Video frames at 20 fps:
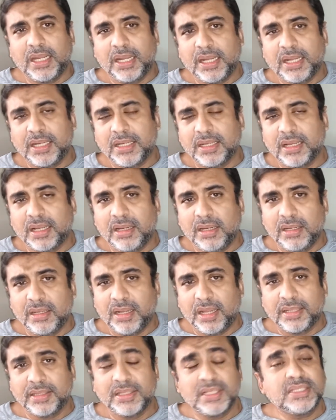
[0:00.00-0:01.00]
And
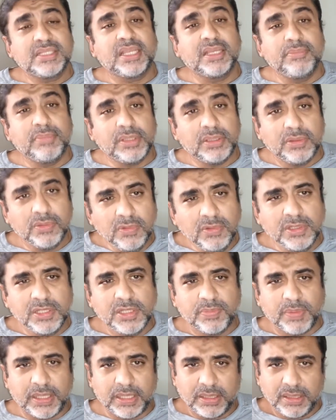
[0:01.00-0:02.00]
this can be
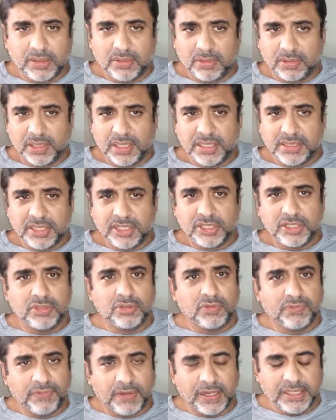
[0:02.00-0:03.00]
used by the organization
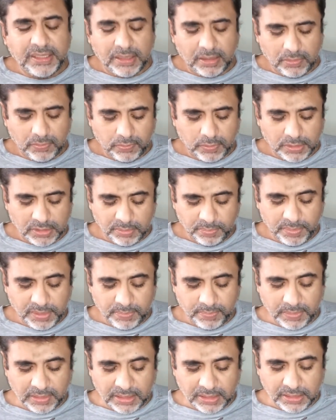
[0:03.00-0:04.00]
to find out what the
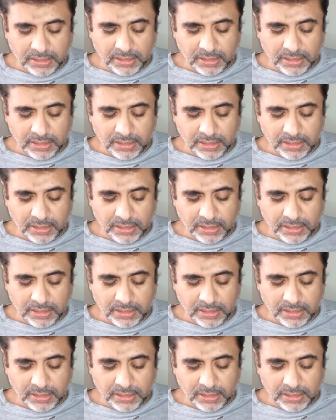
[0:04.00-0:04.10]
people are